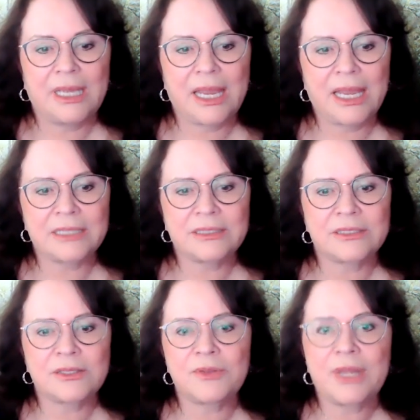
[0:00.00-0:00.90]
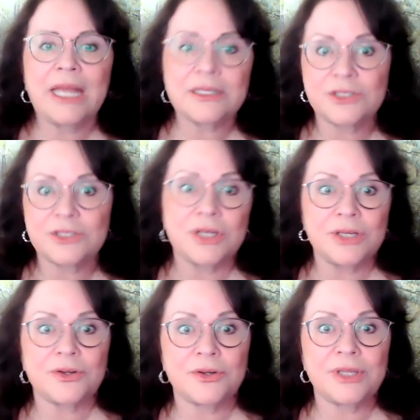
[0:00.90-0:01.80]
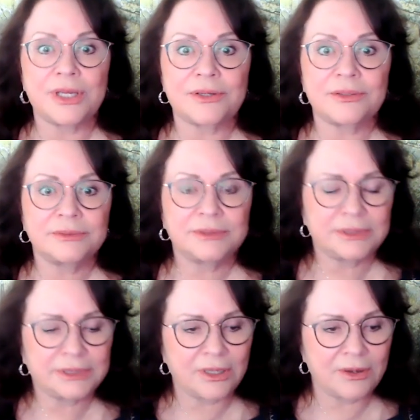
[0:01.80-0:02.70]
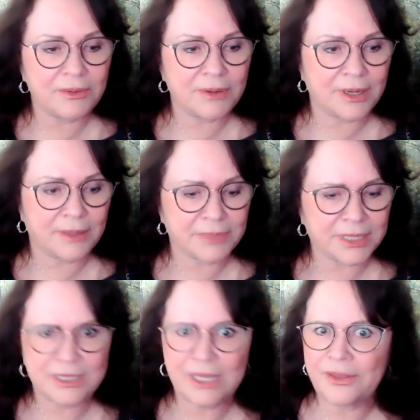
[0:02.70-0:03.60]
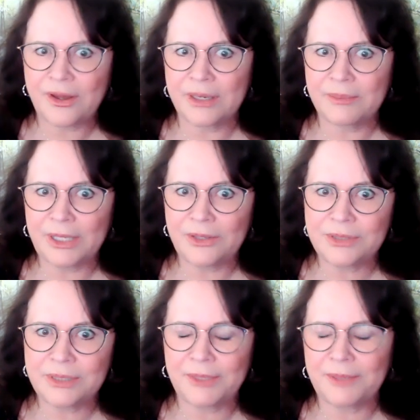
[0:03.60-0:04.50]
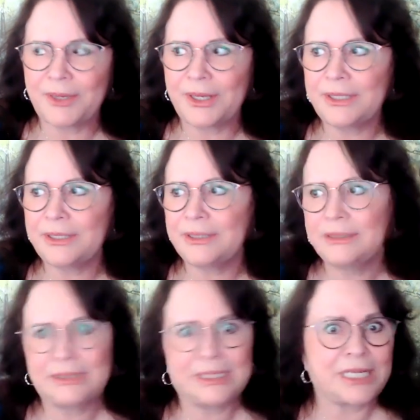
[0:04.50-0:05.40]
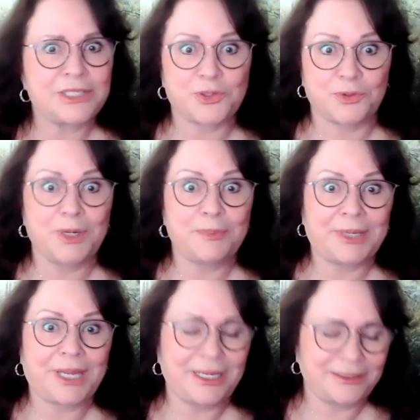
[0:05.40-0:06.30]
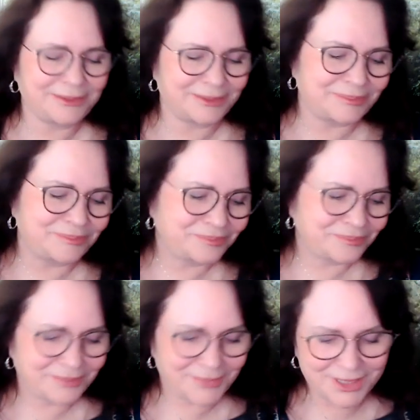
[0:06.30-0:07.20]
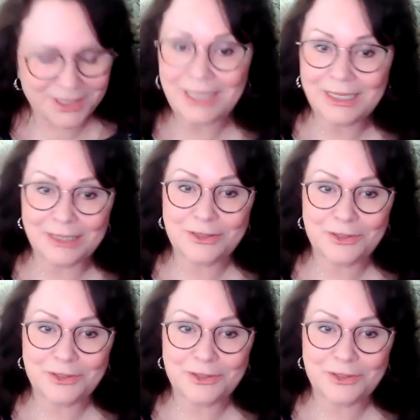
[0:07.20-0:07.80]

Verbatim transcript: And so they had started earlier. So, because um, I thought, am I losing my mind? Did I screw up again? Because I can